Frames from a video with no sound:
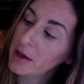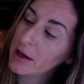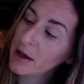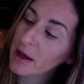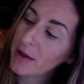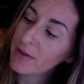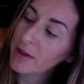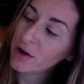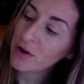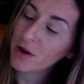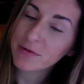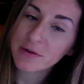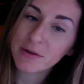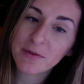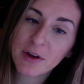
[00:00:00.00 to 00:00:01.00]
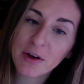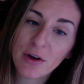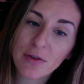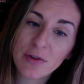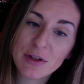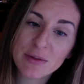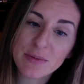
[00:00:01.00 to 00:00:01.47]
And then you have to figure
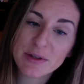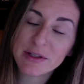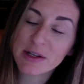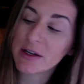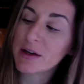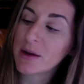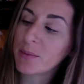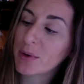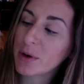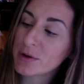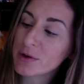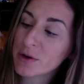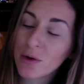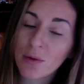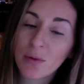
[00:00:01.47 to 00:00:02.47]
out these missing numbers.